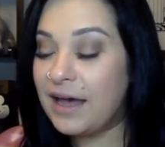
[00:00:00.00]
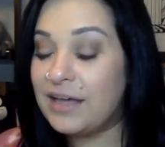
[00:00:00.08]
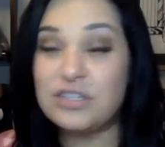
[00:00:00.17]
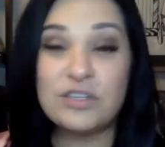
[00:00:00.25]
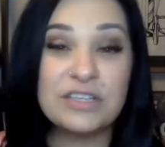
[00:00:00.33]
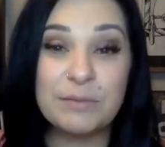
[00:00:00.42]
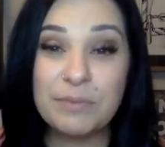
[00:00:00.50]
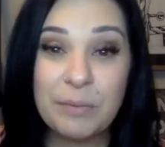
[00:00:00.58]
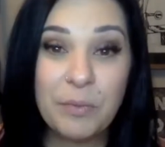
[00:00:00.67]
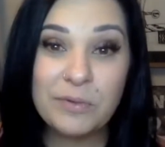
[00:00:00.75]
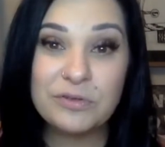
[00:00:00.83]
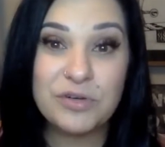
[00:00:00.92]
So some
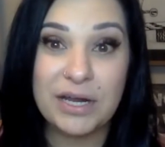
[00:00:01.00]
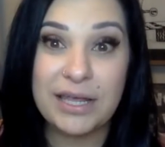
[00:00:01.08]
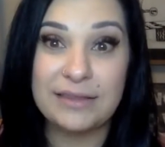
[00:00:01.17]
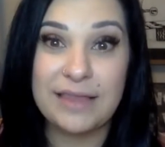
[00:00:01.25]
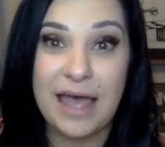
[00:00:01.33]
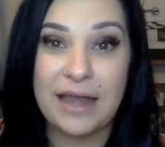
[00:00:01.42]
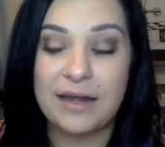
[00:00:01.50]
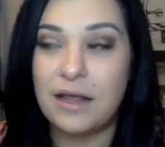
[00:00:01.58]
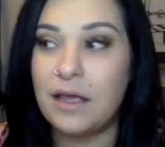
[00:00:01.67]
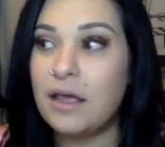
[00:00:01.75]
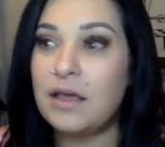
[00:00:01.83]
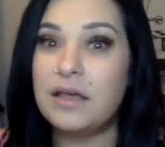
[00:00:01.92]
people will drink it then.
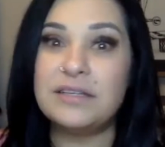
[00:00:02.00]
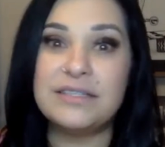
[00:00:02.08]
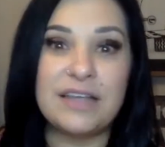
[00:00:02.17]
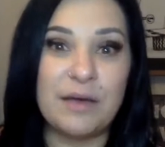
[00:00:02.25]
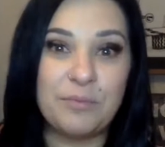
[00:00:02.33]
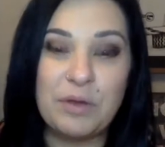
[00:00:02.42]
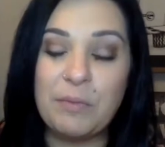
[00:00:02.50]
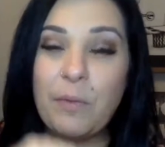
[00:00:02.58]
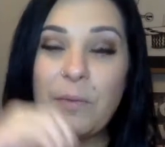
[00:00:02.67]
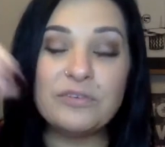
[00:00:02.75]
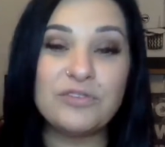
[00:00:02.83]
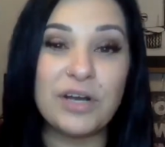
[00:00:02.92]
Some people
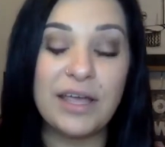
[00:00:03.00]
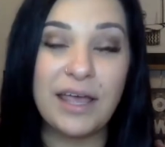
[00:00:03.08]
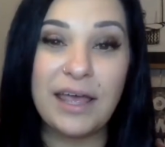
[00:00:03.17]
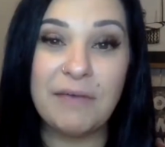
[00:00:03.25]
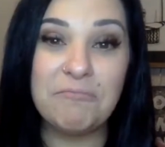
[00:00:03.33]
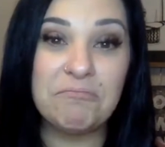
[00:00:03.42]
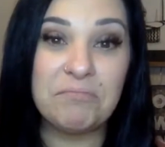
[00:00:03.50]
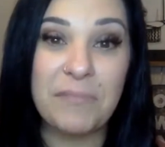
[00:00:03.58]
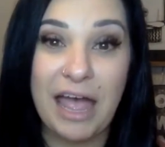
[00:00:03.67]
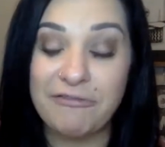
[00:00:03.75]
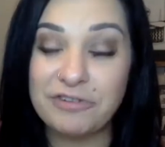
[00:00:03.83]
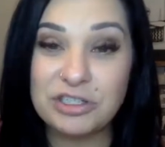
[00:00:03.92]
will drink it
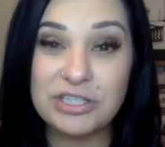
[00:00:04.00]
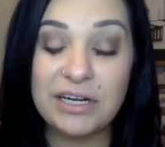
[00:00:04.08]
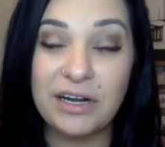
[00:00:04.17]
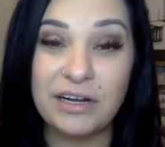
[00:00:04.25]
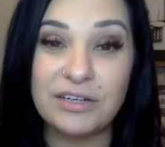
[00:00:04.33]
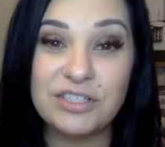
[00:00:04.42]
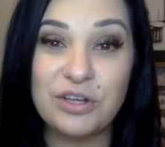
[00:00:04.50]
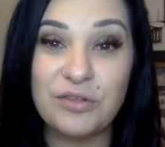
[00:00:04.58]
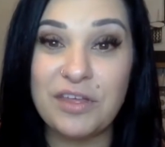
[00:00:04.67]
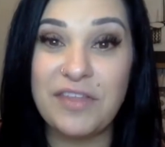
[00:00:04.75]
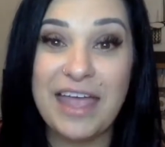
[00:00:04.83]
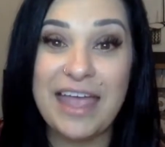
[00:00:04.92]
after dinner so
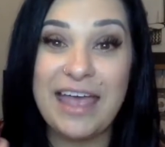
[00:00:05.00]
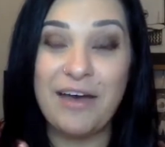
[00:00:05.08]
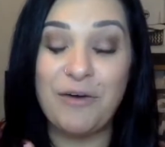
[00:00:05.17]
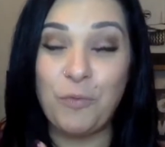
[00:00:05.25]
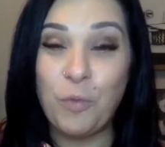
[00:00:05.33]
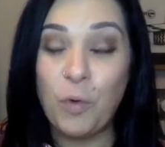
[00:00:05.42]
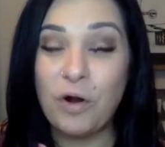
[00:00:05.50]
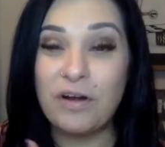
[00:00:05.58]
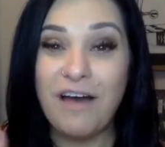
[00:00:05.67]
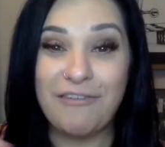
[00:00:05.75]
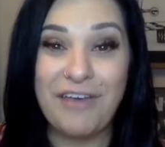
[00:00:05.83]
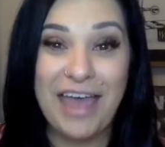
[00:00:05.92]
that they ward
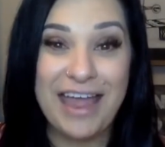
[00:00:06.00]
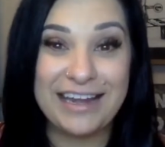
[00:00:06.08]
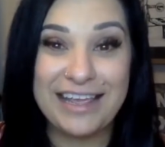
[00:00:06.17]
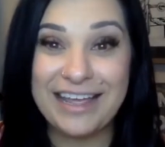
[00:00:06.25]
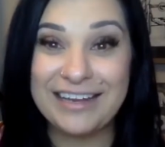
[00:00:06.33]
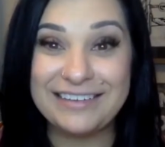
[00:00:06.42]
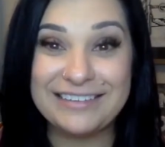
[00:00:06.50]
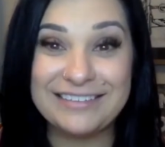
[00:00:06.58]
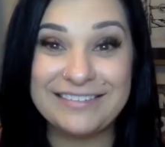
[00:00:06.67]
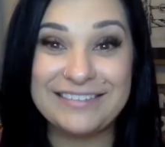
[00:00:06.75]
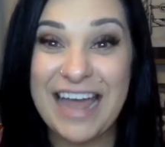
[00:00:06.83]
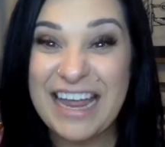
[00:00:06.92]
off any
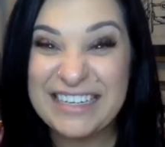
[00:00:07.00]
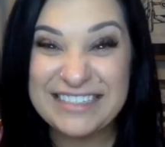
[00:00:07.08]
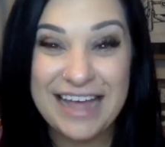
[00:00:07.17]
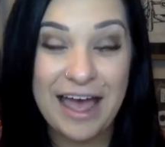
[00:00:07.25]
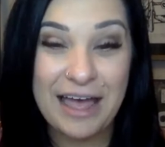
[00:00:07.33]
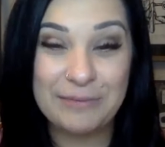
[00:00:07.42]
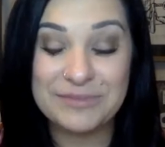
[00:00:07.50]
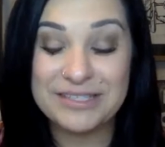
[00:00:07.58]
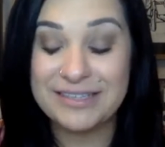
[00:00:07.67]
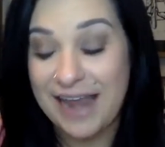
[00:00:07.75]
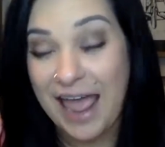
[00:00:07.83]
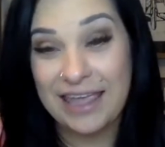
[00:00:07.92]
nighttime
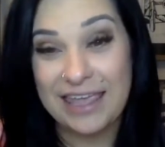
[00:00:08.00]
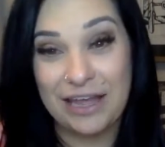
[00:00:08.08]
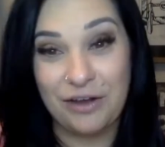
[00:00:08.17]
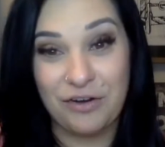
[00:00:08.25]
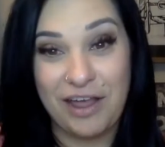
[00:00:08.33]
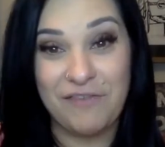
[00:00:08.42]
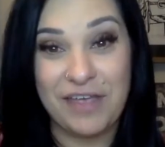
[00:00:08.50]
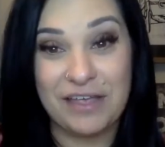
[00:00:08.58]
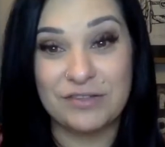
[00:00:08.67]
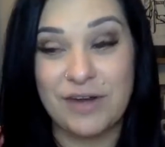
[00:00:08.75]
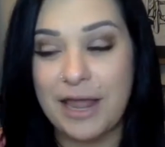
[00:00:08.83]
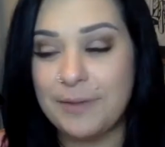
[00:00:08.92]
snacking
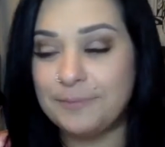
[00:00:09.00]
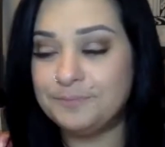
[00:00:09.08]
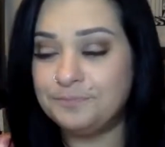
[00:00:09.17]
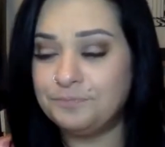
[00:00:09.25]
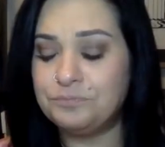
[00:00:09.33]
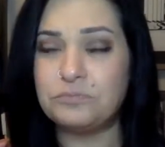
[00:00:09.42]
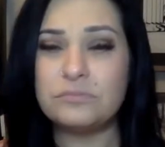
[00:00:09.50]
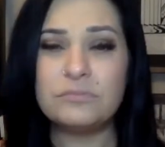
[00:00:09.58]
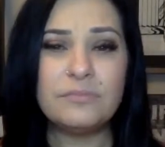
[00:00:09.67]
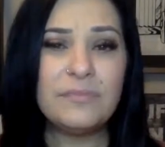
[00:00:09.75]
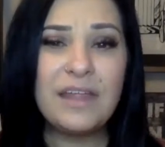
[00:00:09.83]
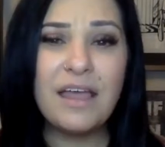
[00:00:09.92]
cravings, right?
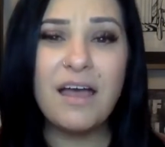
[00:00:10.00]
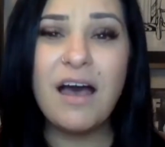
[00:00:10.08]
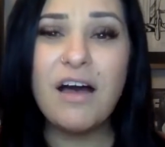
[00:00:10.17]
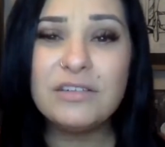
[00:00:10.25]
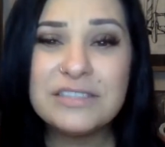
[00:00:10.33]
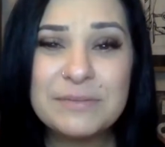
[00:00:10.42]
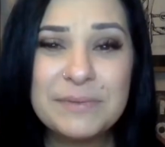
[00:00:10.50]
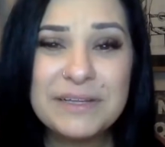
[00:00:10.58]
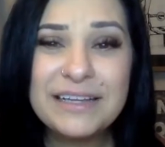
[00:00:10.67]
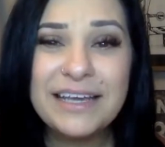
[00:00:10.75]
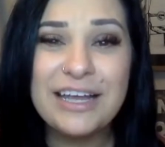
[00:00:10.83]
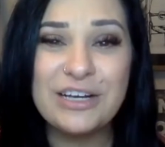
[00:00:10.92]

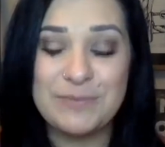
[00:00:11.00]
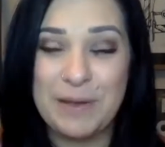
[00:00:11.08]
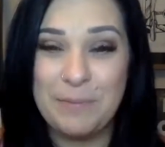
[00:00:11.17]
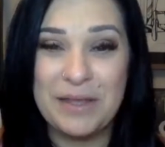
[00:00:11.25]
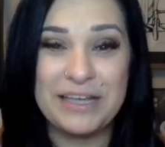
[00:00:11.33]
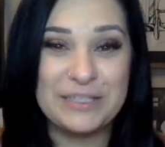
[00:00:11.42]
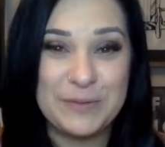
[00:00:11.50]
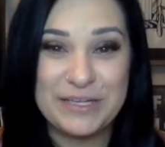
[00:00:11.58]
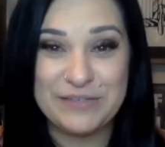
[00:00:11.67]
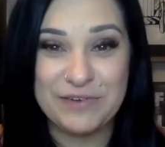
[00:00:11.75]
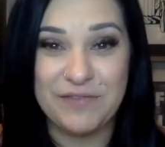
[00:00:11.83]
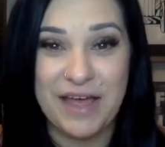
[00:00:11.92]
Ultimately, here's my biggest
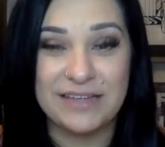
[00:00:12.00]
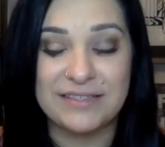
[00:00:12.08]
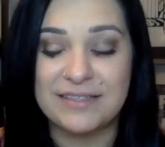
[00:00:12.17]
piece of advice.